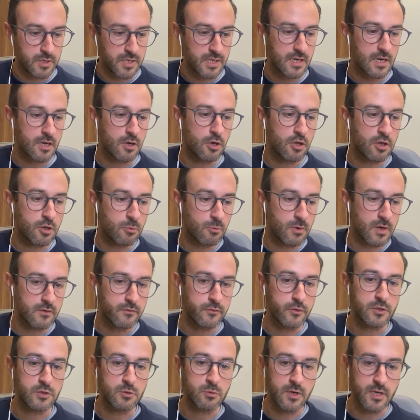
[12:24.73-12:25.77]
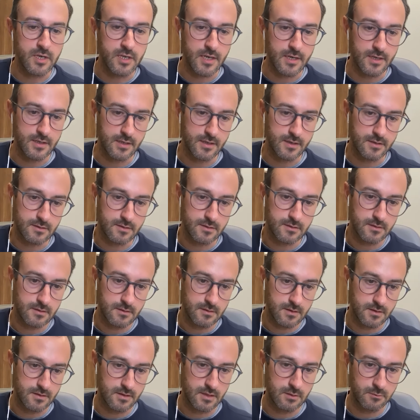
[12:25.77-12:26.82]
we did another one for 28 days,
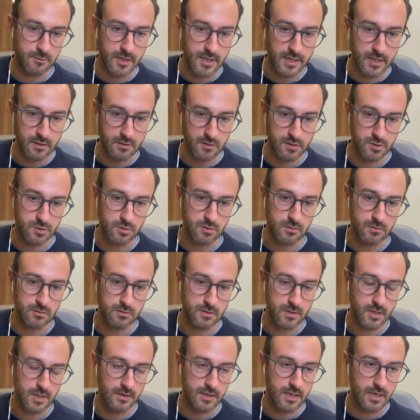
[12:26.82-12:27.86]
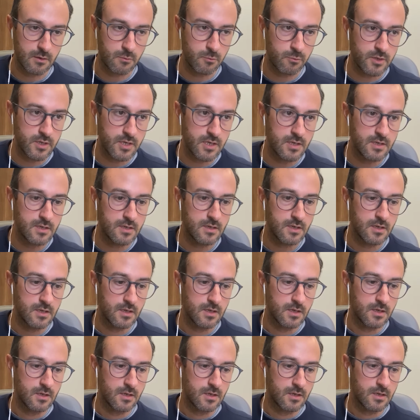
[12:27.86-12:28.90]
and then we had a control, and then we
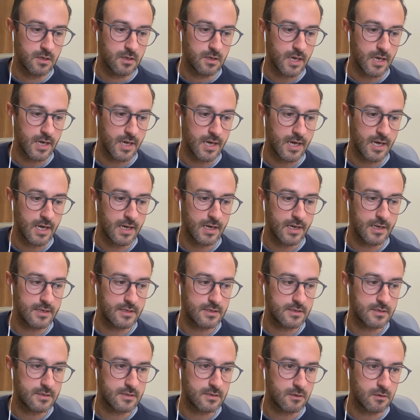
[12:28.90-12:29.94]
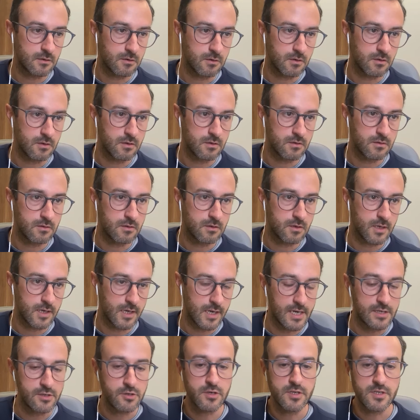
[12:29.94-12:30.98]
had
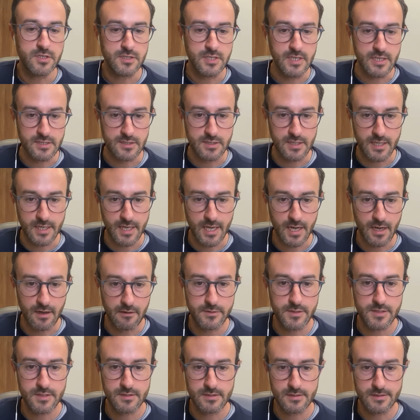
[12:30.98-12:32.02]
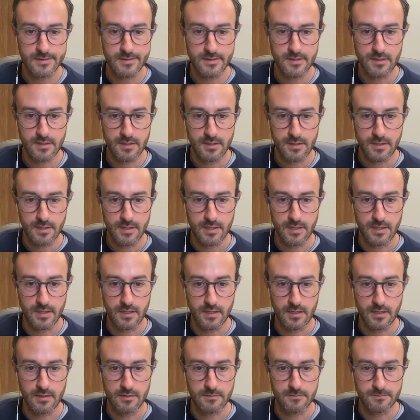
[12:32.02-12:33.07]
160 calves
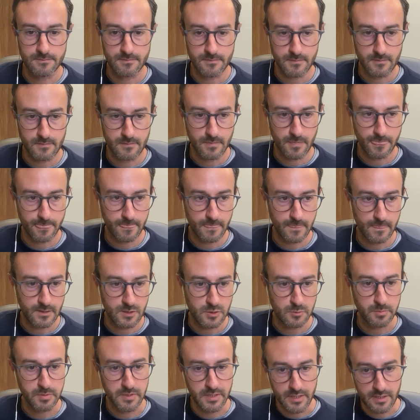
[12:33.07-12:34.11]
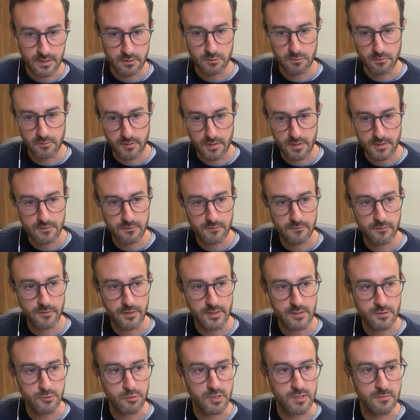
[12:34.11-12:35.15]
uh, split into these
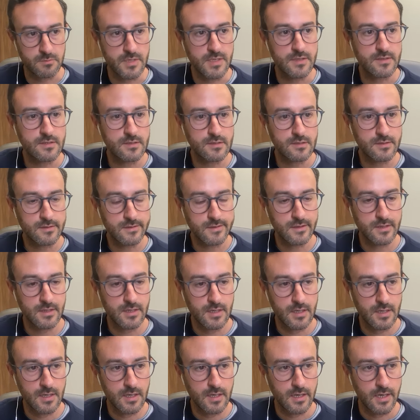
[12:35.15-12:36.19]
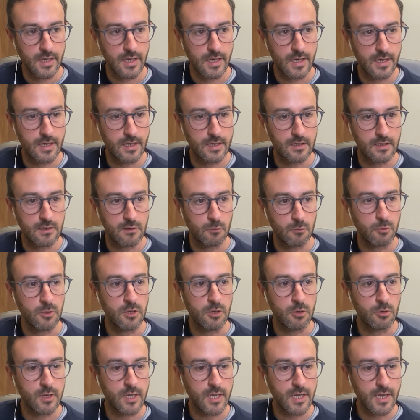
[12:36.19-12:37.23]
three treatments, and we
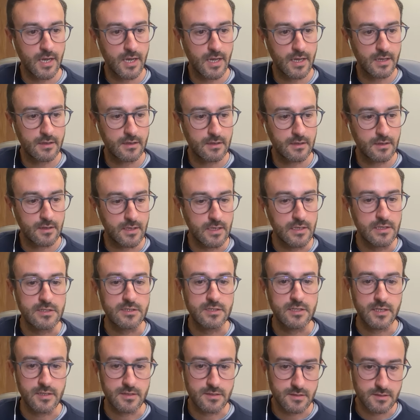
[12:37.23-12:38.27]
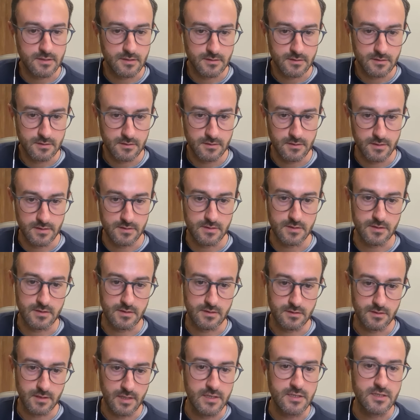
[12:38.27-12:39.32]
look at incidence of
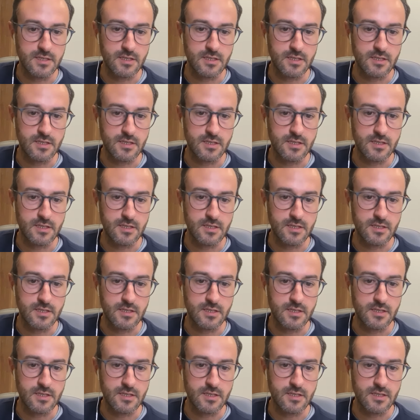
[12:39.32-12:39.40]
disease